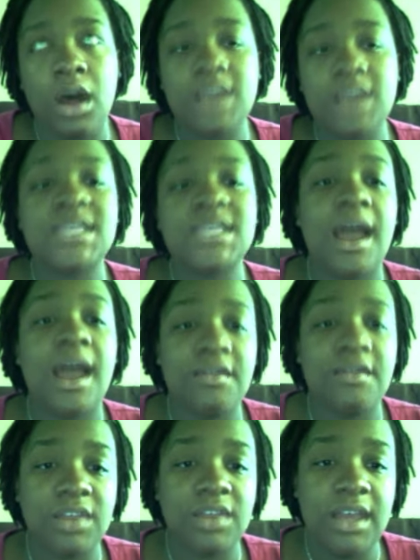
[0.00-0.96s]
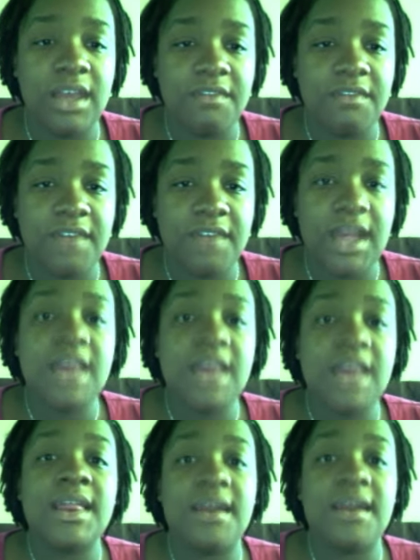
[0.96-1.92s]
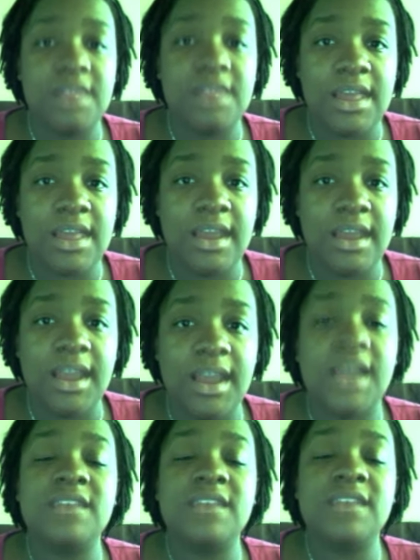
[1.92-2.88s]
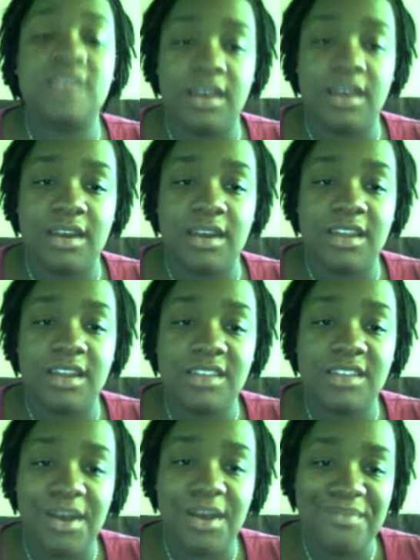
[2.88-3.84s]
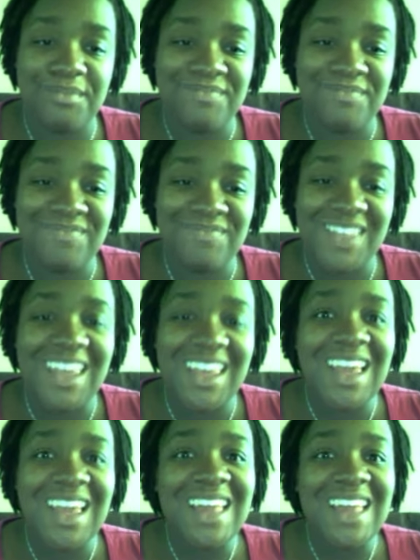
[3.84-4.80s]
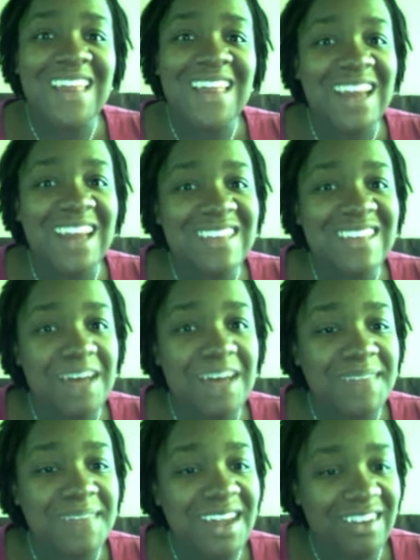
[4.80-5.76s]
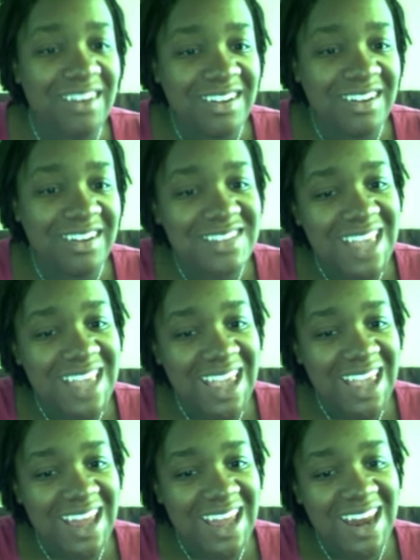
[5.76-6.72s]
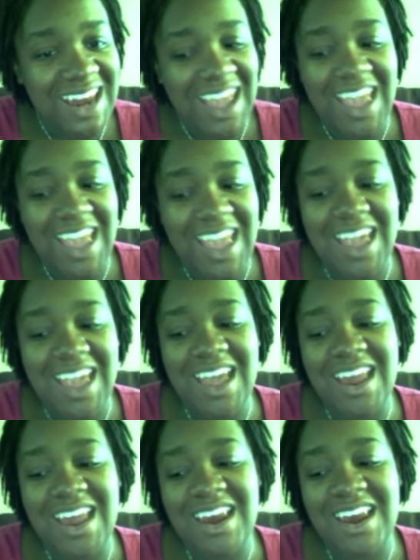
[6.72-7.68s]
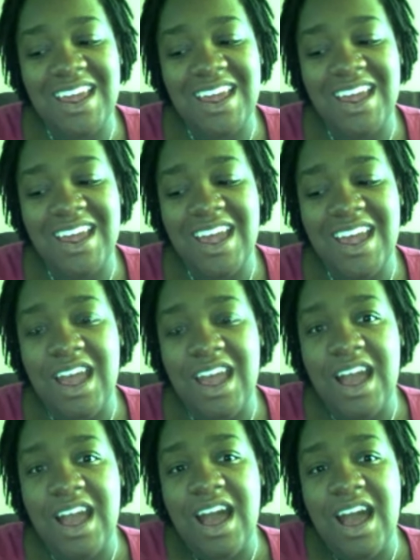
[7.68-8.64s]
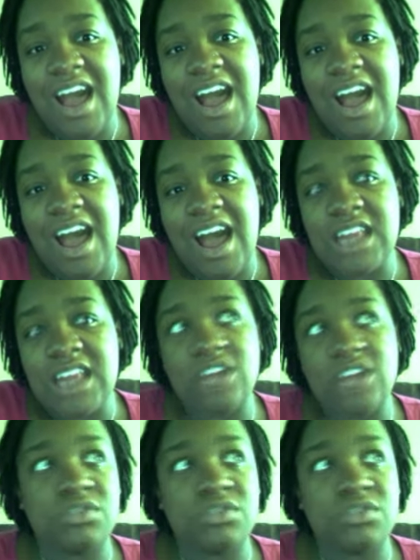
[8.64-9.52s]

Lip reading: sigh of relief that everything is good. So that is the update on our scan, and there's really